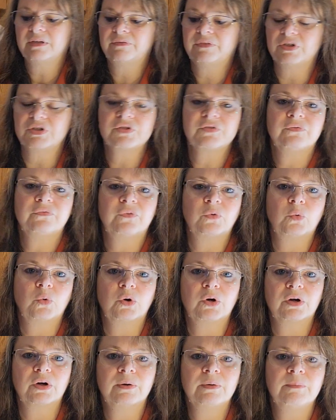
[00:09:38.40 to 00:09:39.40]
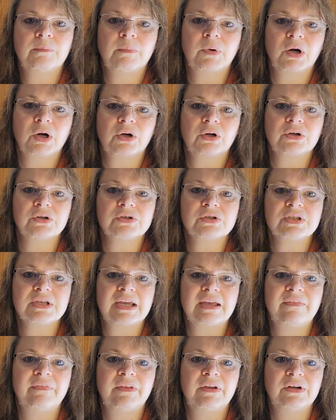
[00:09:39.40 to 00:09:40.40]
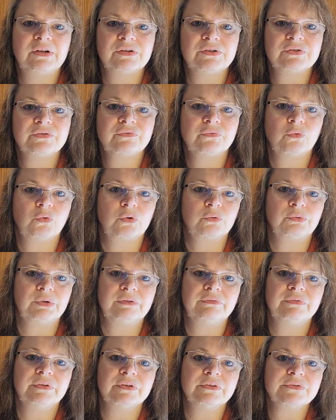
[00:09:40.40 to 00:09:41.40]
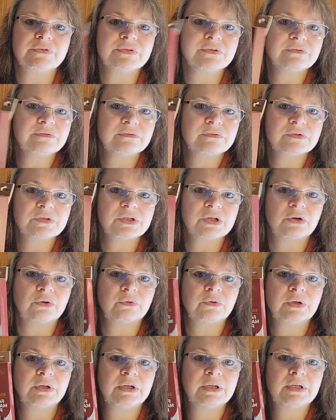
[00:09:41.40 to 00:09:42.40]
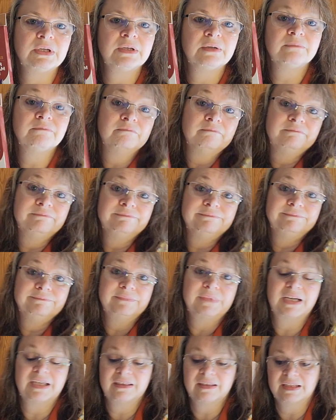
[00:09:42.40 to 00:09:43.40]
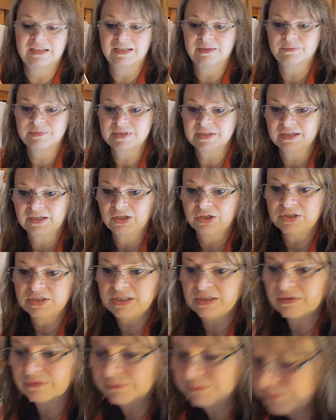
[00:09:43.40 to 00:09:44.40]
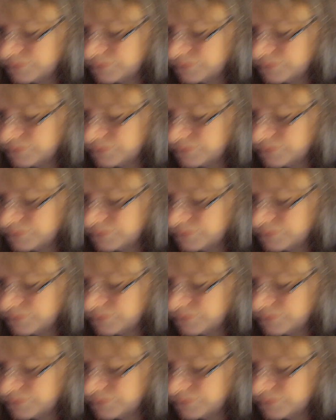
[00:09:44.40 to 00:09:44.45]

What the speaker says: there's 4 markers and there's 4 refills, so I thought that was a good deal.